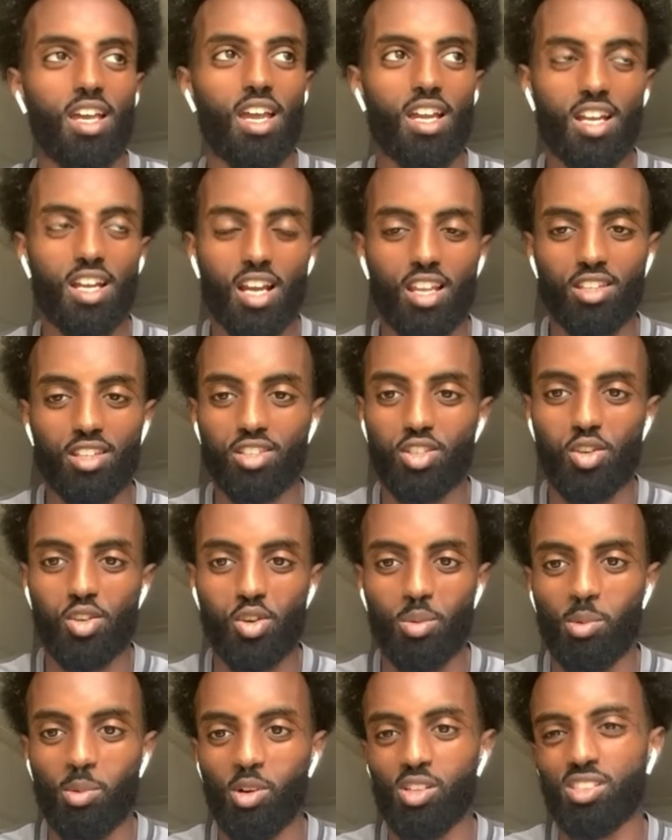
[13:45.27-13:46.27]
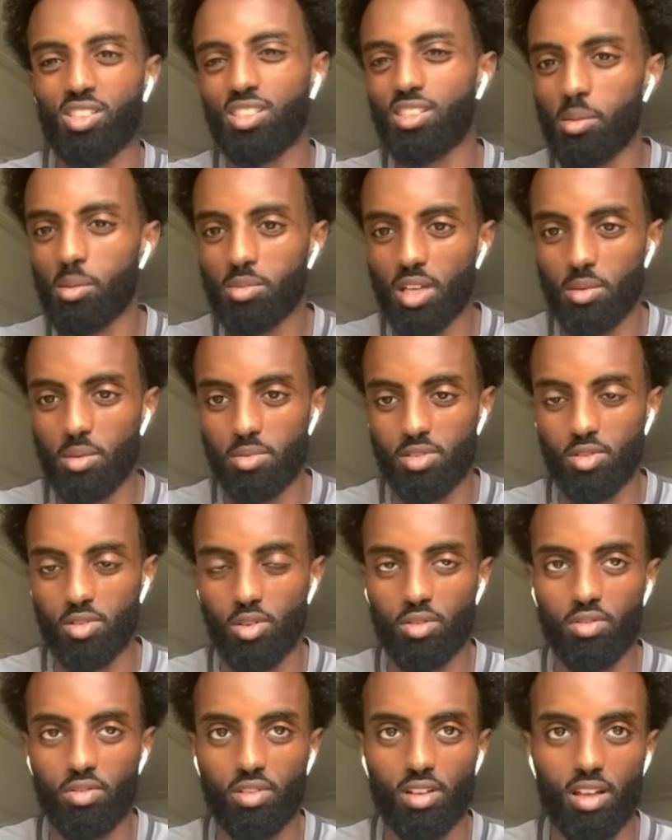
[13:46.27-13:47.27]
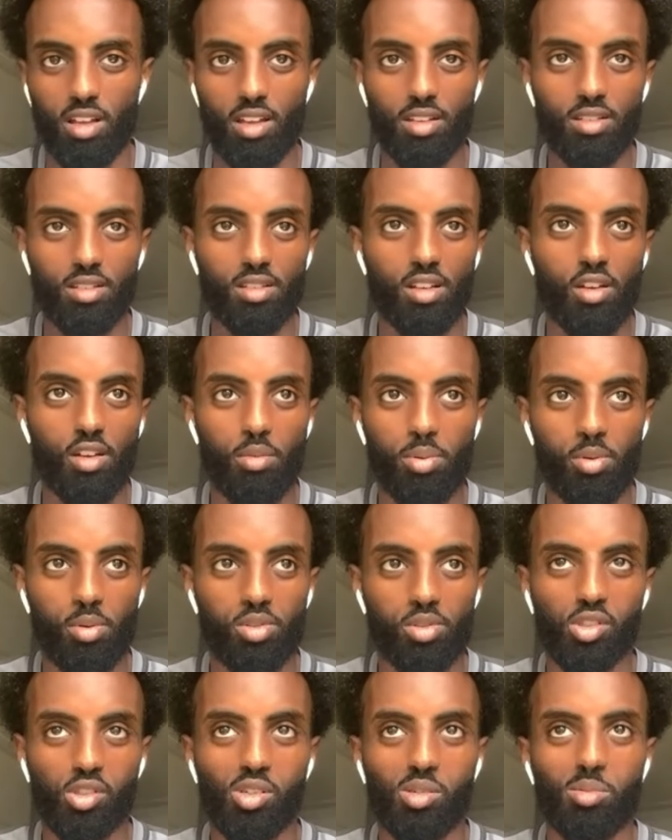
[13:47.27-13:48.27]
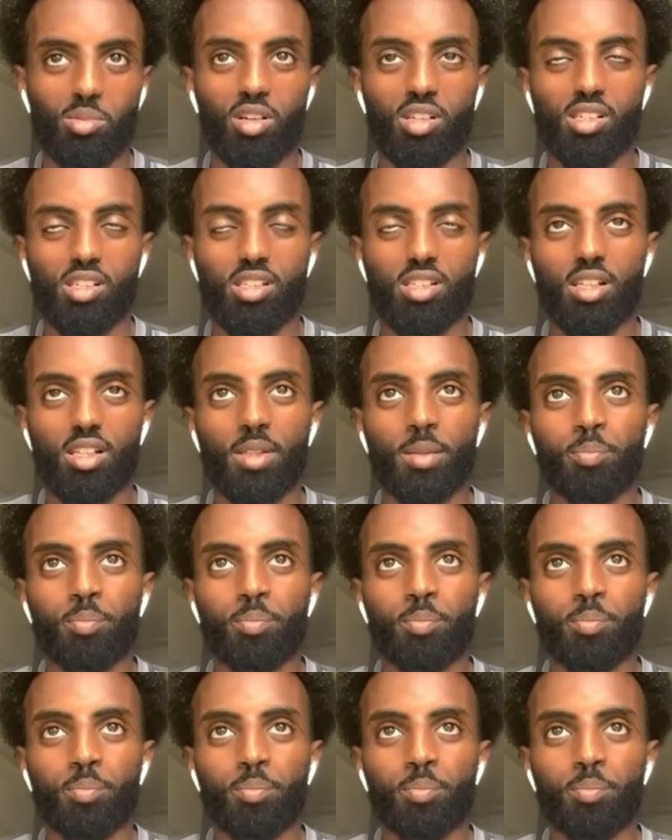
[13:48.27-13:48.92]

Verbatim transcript: England schoolboys, them type of stuff, like Liverpool schoolboys.